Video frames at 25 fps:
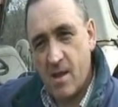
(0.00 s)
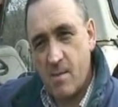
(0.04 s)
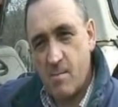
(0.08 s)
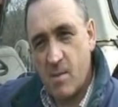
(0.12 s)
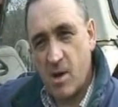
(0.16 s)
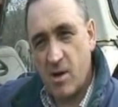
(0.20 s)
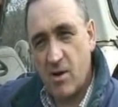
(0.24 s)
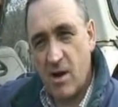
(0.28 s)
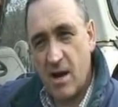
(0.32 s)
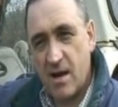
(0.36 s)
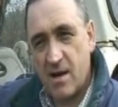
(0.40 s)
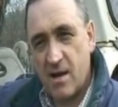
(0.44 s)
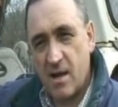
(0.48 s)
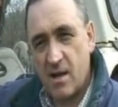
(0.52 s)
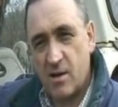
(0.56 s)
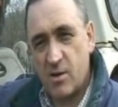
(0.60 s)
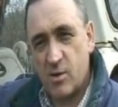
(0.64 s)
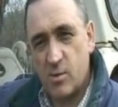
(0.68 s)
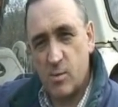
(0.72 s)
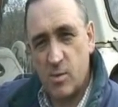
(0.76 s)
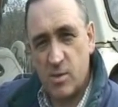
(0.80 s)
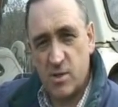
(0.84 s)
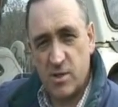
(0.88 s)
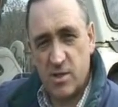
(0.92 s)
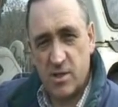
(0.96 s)
My granddad,
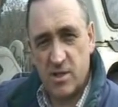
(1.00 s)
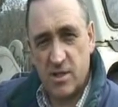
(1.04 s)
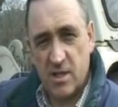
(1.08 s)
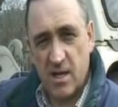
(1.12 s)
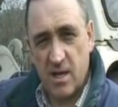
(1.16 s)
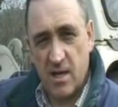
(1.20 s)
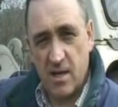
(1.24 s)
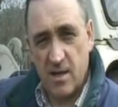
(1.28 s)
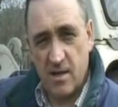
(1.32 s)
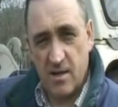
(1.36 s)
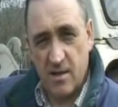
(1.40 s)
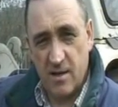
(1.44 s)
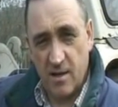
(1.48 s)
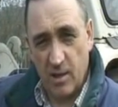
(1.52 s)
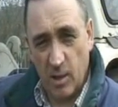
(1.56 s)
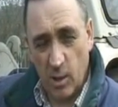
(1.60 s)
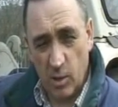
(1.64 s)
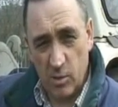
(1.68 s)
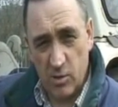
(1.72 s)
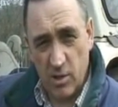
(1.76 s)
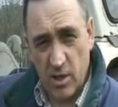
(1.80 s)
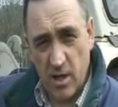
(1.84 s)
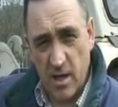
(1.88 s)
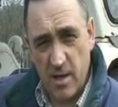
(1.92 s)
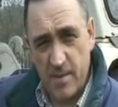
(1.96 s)
who was a
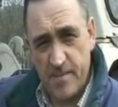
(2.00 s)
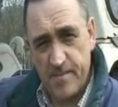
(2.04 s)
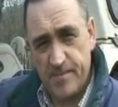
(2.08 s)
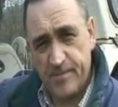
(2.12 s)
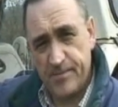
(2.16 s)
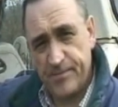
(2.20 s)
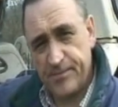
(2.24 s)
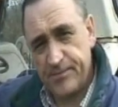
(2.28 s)
Londoner,